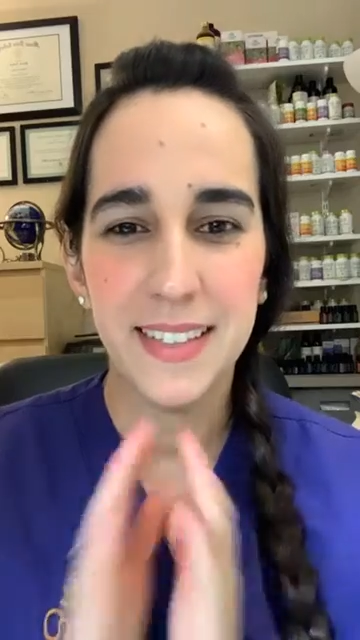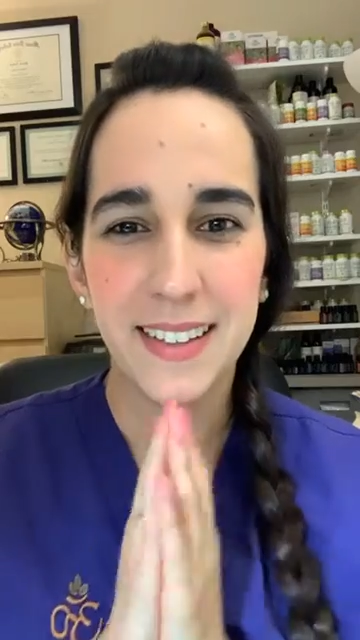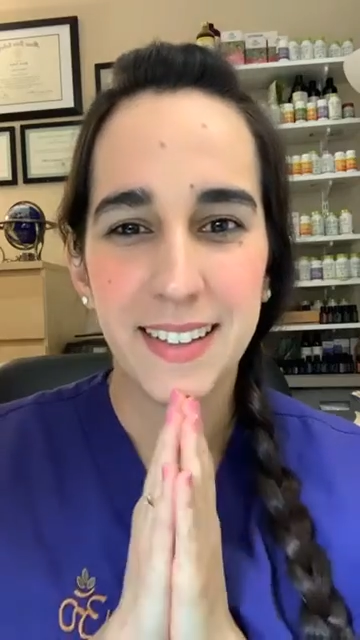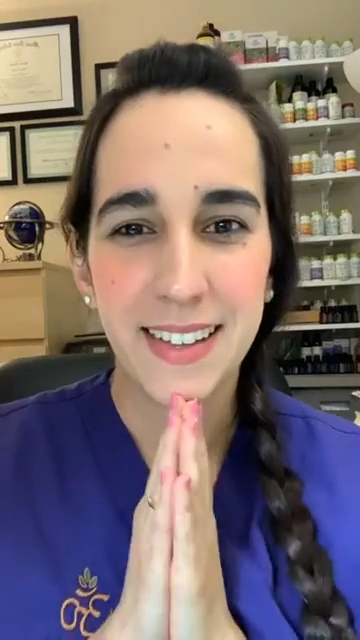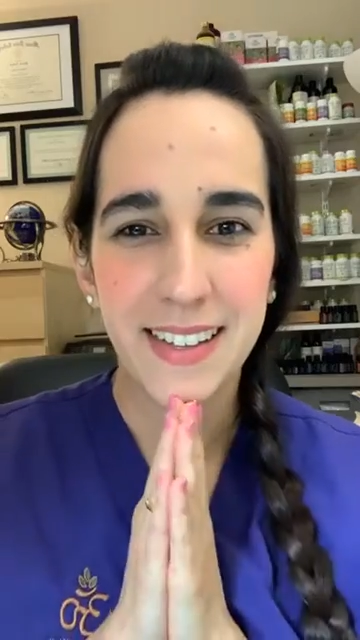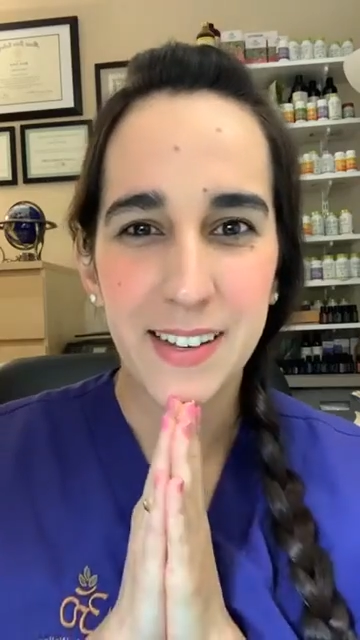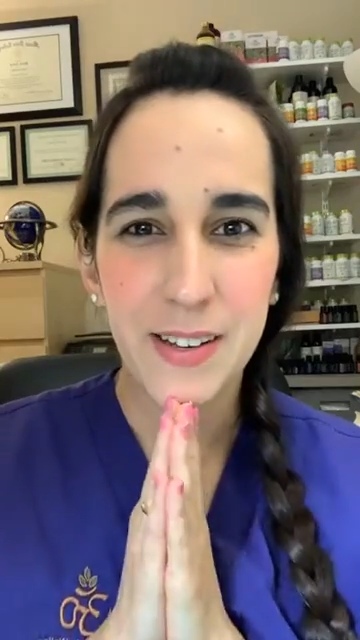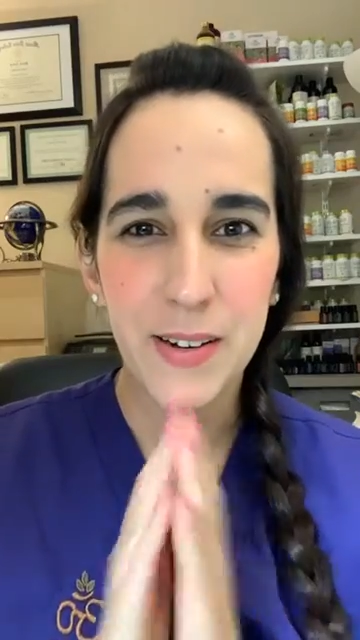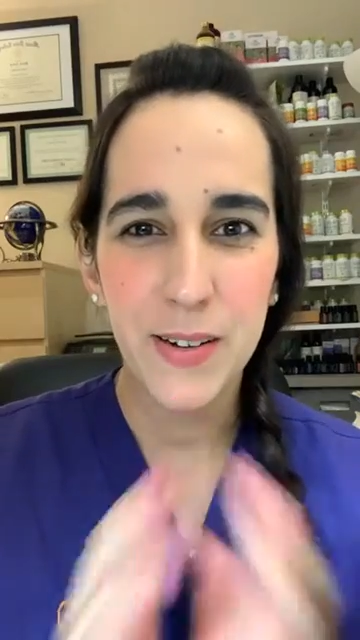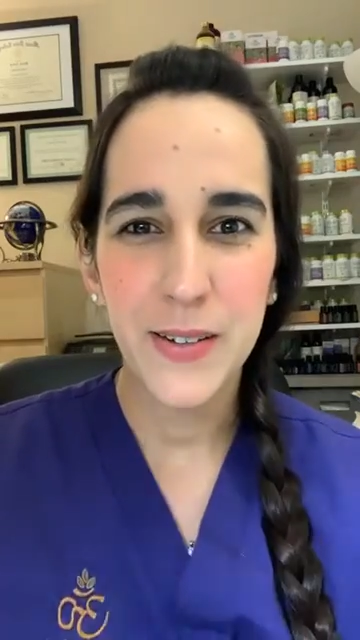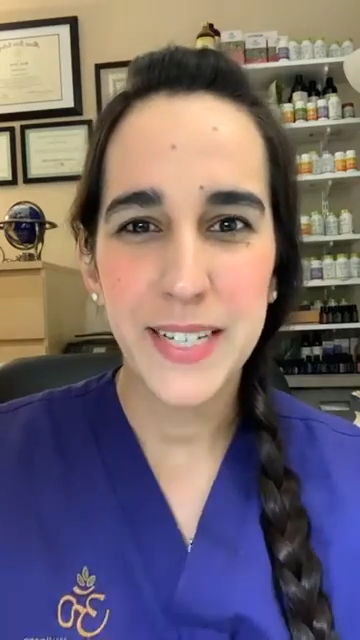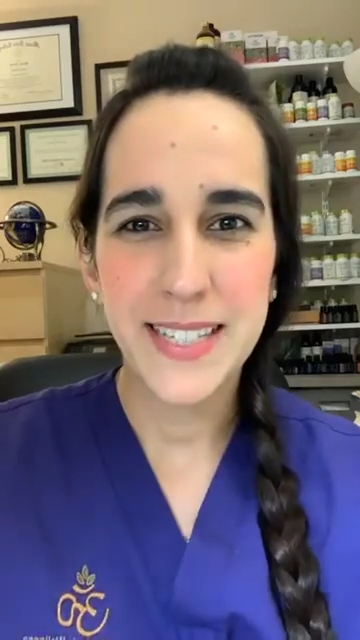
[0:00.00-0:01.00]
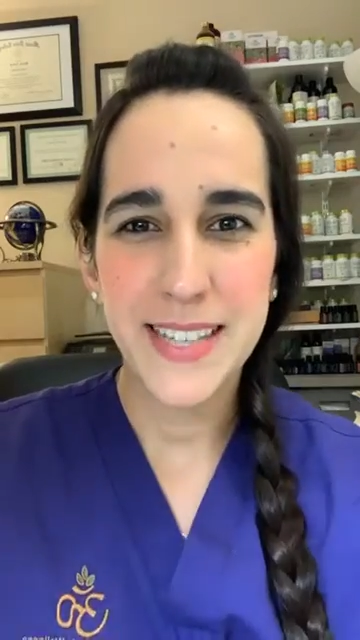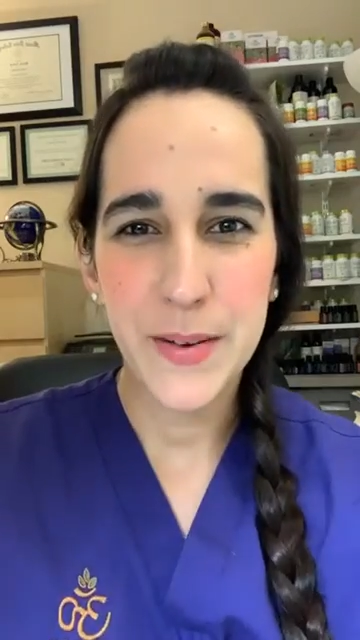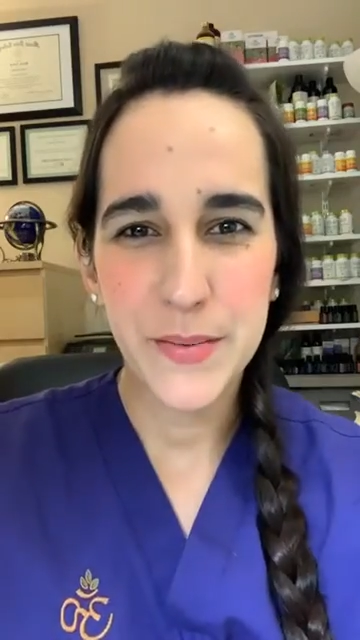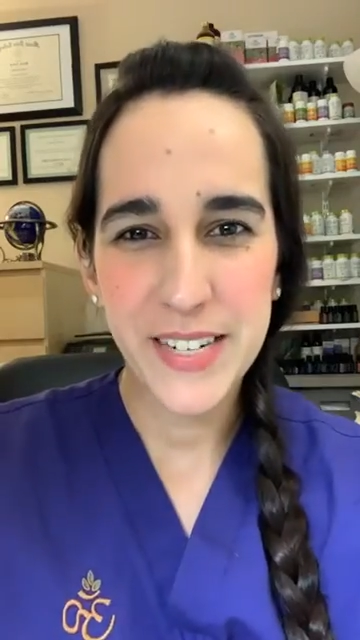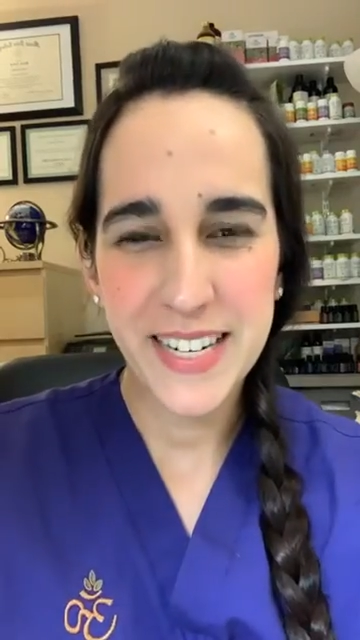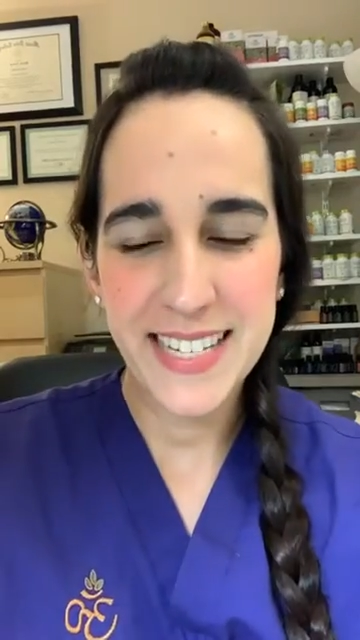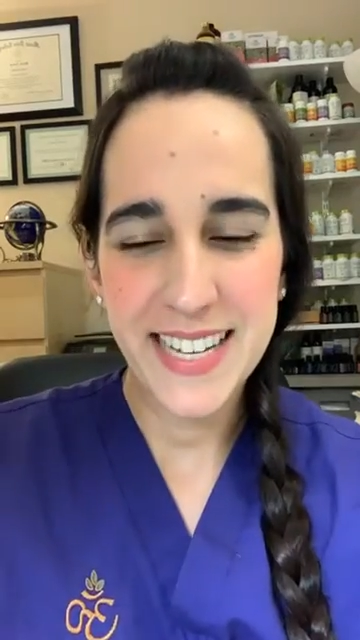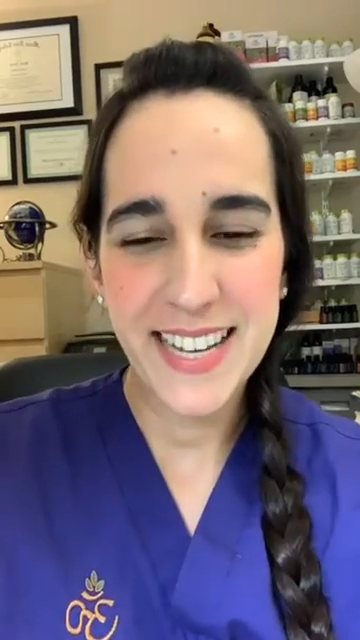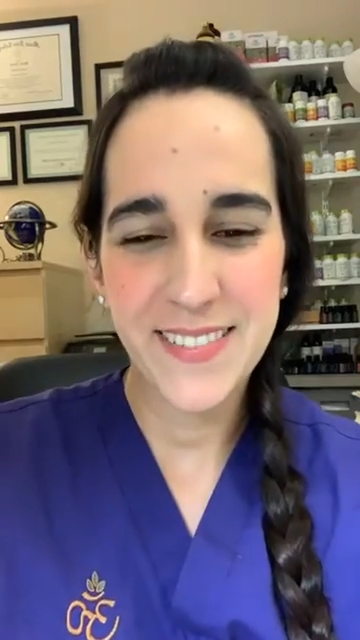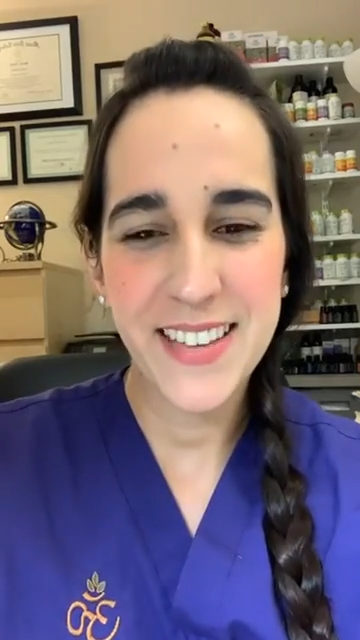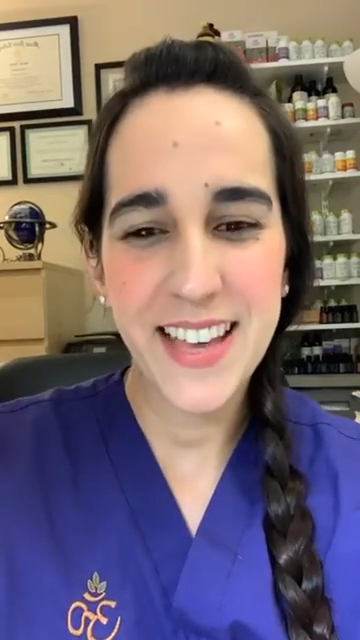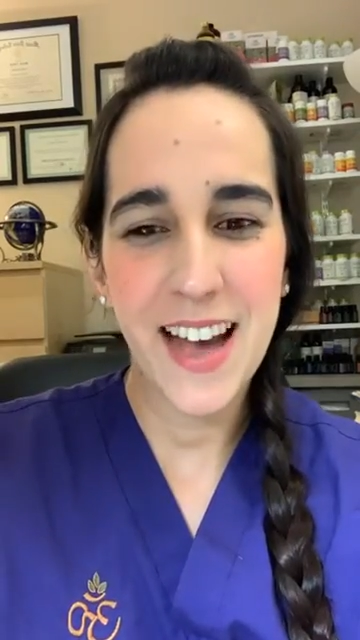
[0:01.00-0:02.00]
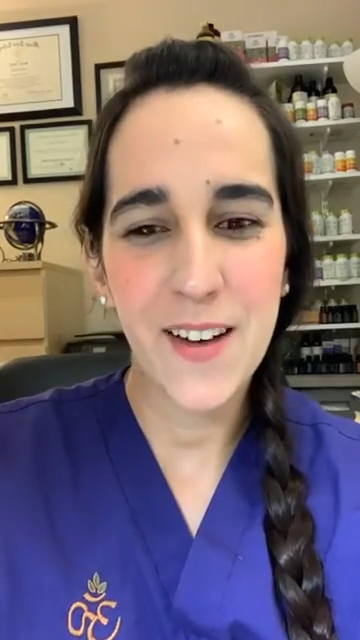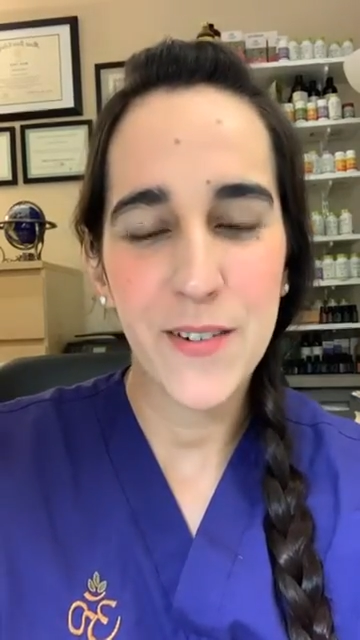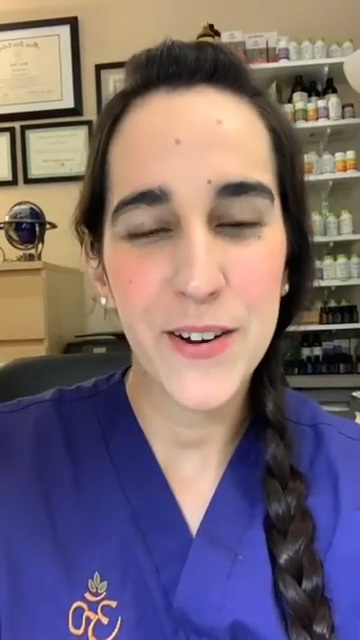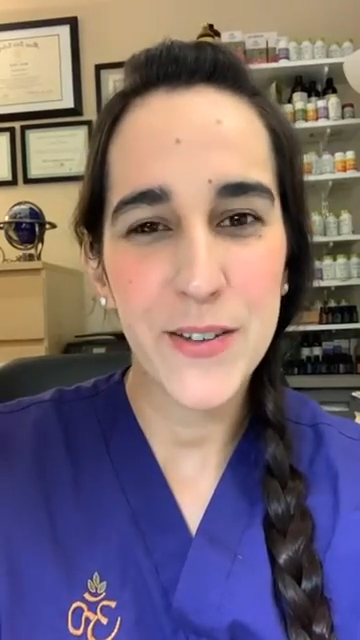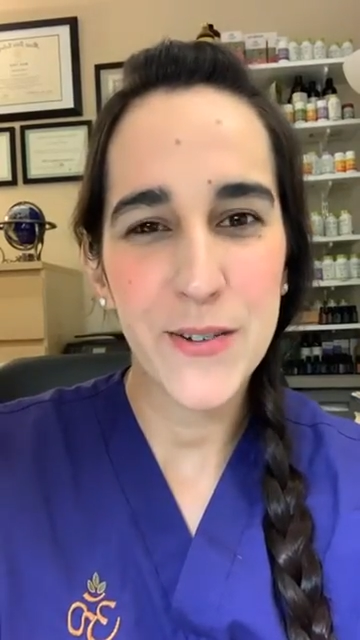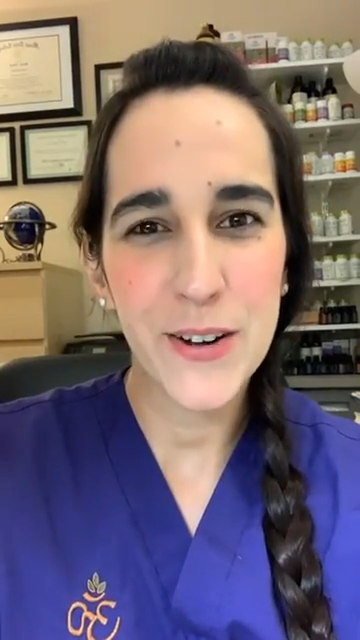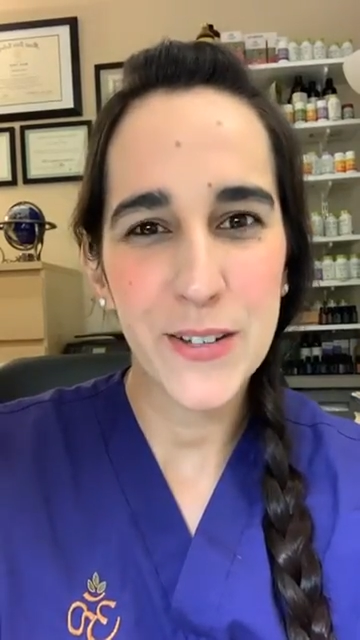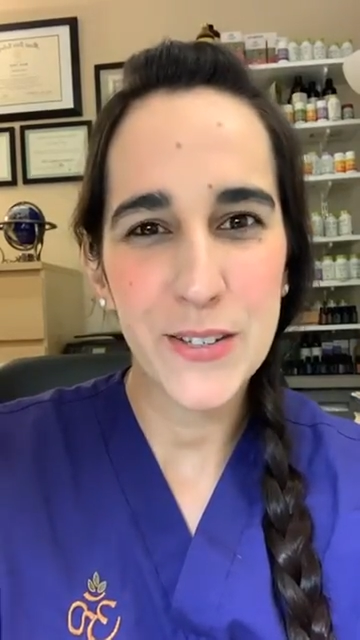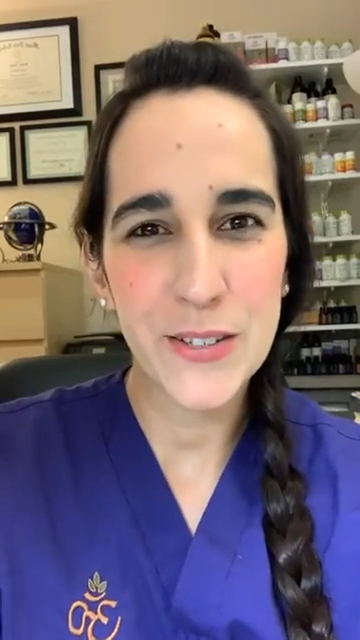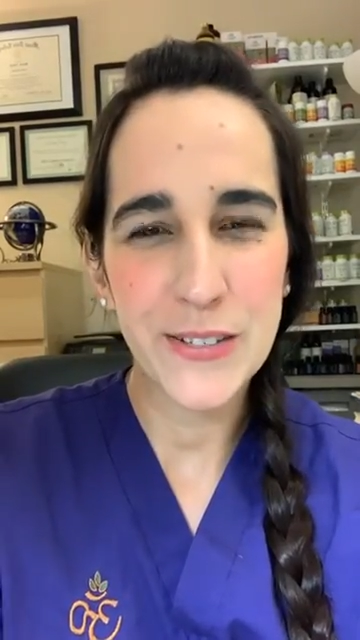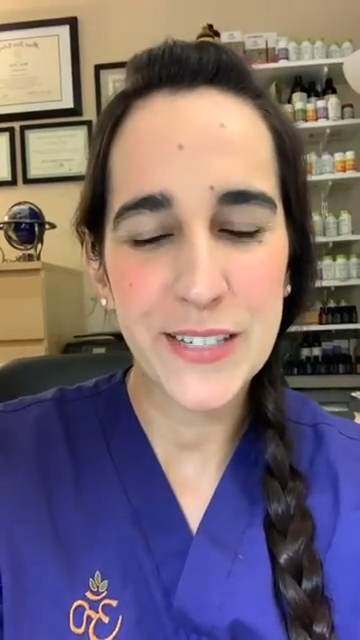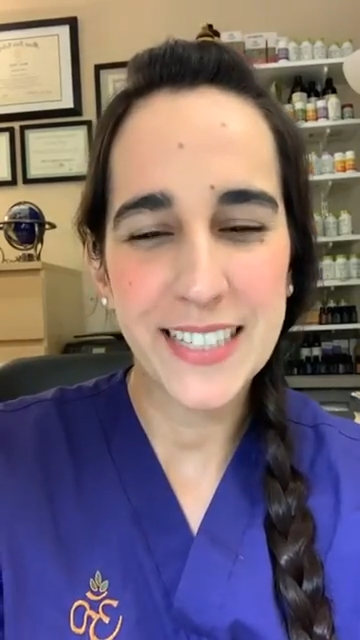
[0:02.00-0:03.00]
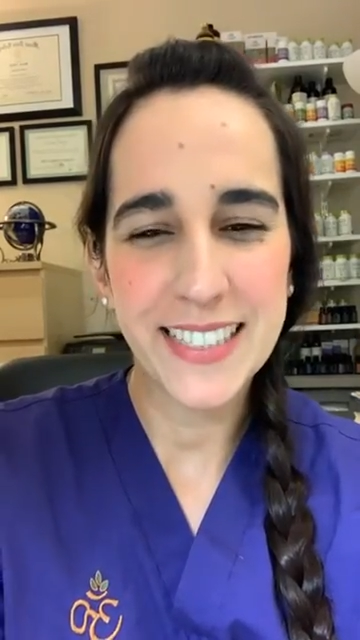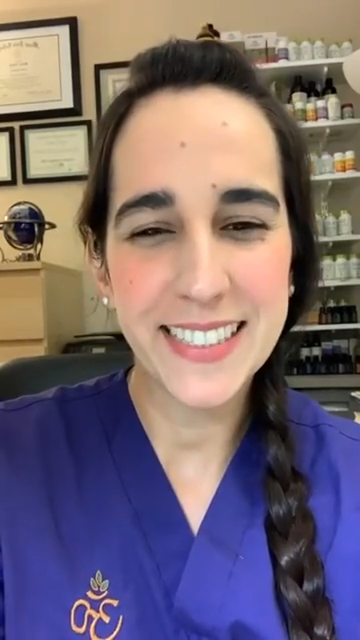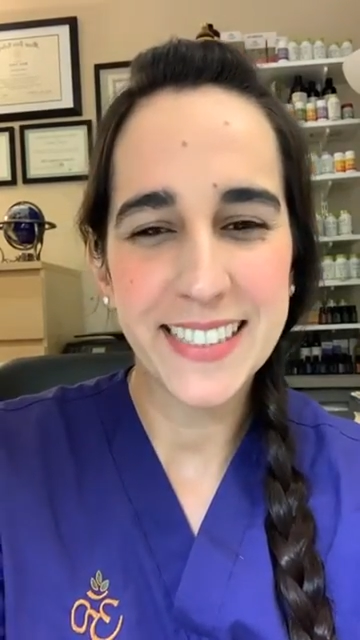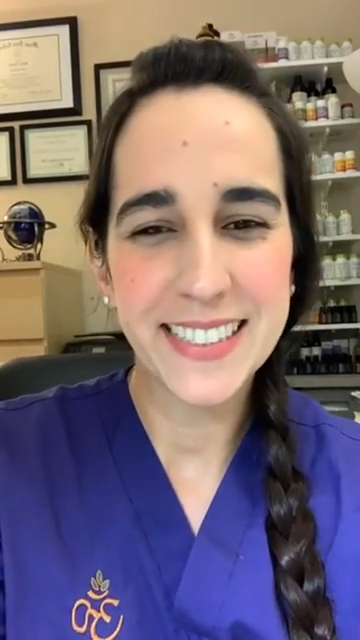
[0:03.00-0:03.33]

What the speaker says: Hello, it's Yamuna Devi. How are you all doing?